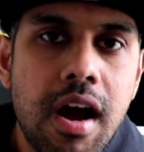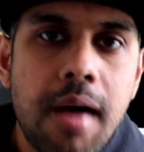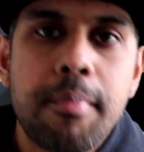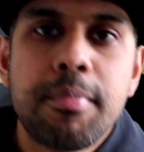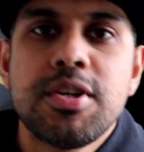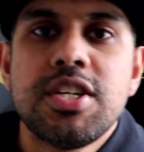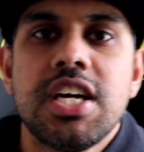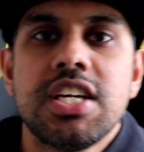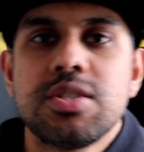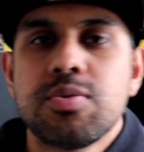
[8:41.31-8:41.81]
upper
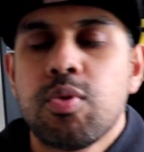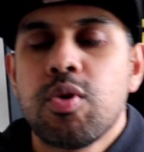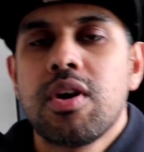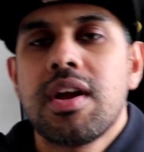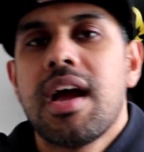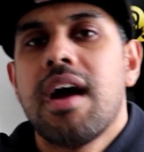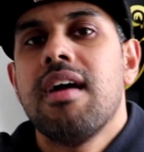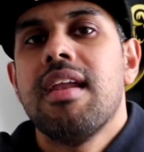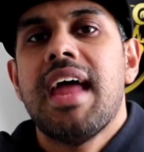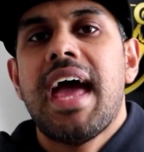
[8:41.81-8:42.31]
chest
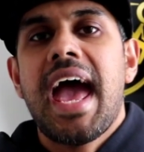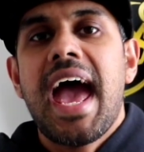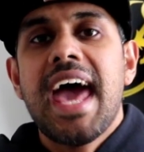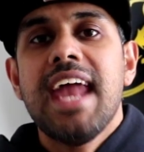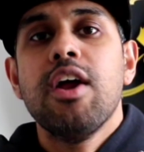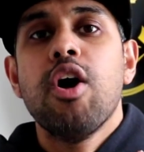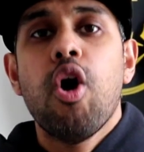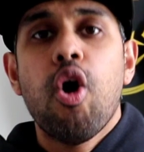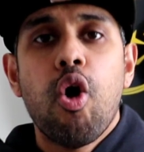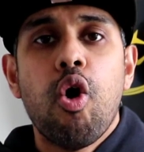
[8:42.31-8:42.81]
workout
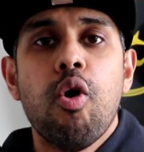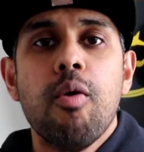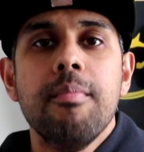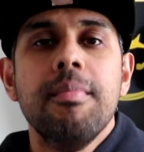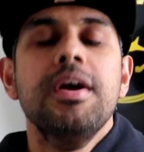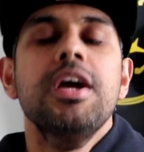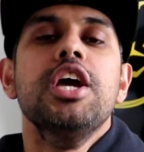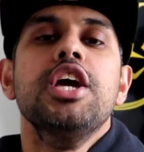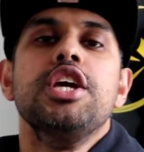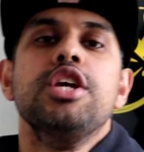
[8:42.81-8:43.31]
at
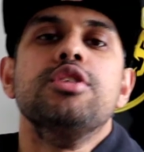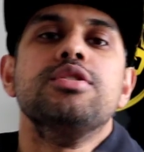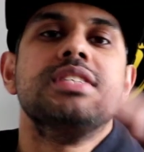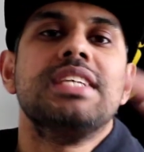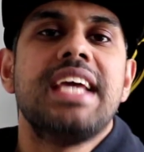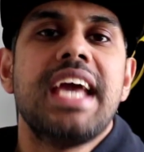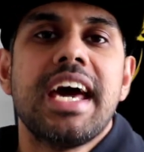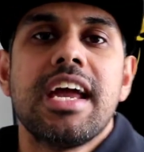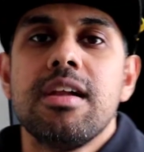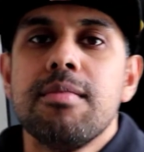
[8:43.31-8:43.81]
home
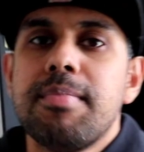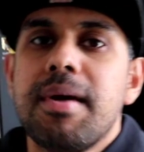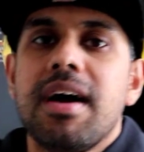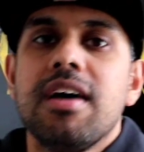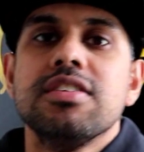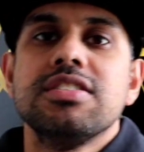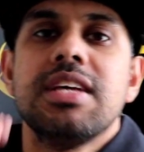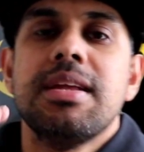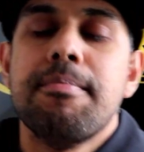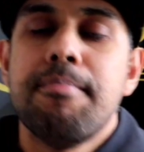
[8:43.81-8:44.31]
using
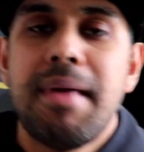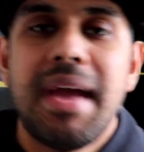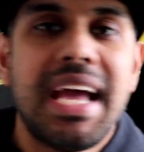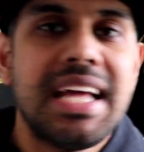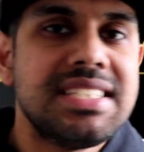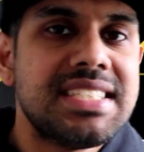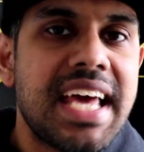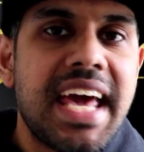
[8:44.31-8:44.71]
kettlebells and bands.